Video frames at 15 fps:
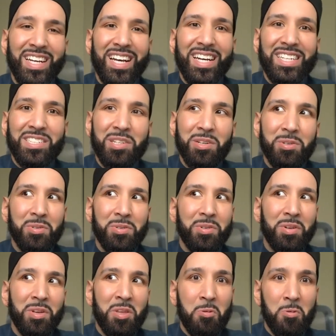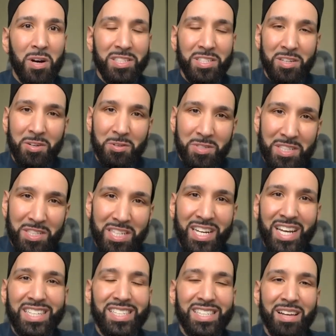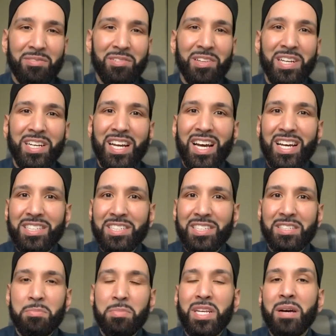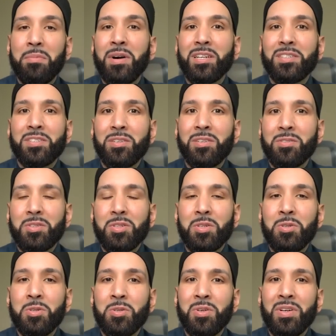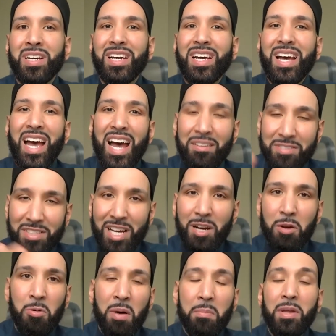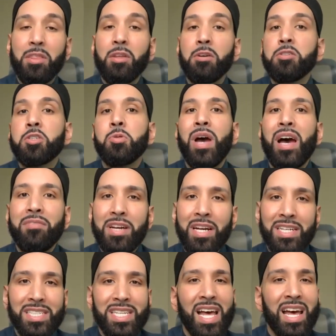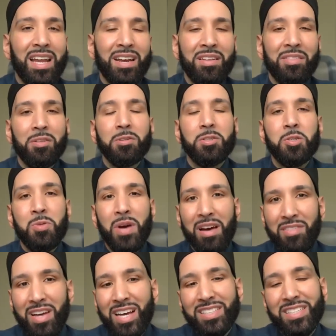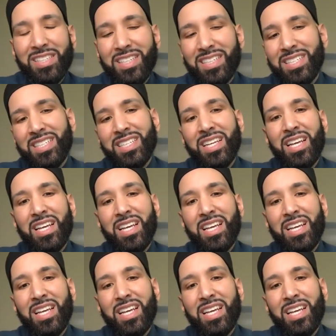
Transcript: And so you want to go to the next level and not just be amongst those who have taqwa, but those who have ihsan, those who have excellence.